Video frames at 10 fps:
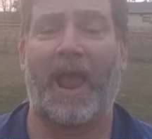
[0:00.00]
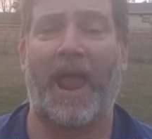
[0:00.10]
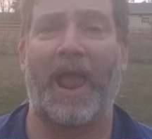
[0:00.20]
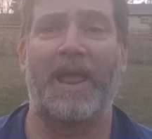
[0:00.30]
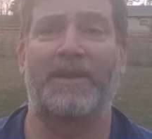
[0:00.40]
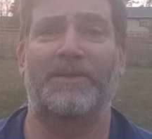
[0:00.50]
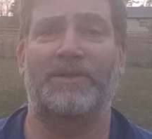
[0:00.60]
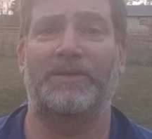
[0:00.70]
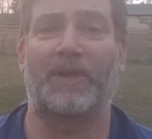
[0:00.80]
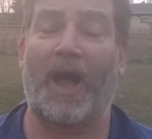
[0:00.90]

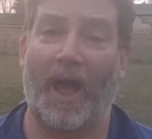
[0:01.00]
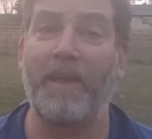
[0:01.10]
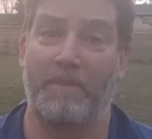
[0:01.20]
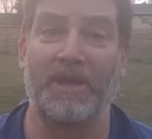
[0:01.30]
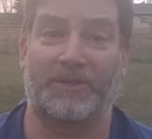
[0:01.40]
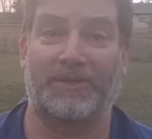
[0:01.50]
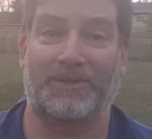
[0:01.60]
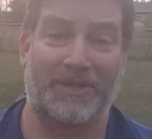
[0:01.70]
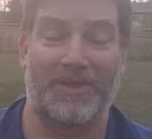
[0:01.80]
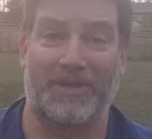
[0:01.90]
And I miss
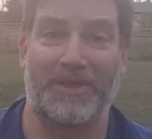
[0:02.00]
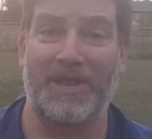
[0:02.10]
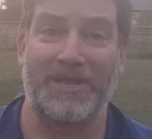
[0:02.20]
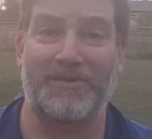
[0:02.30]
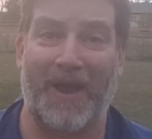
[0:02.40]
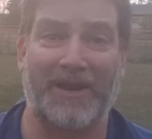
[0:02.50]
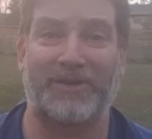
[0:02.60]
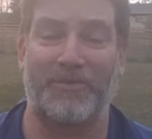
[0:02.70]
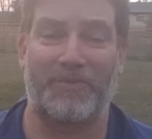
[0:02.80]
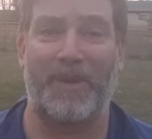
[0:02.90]
the
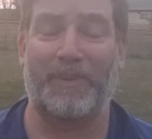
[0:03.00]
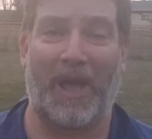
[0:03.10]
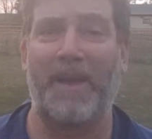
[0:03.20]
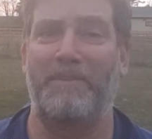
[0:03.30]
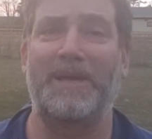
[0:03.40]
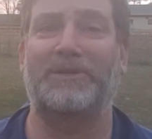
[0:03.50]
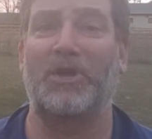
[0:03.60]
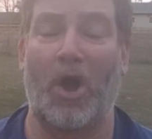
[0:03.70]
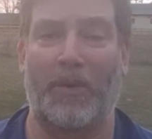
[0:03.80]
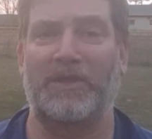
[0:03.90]
interaction with people. I miss
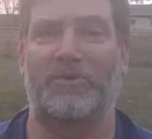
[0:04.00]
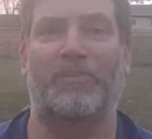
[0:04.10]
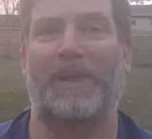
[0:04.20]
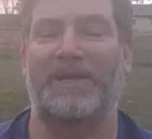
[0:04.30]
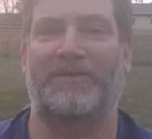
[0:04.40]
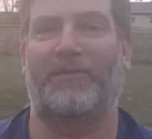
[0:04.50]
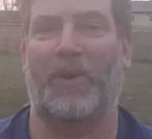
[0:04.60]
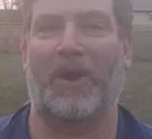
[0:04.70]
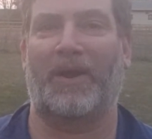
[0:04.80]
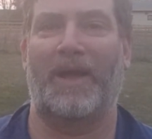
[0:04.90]
going to a place of
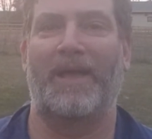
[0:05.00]
work,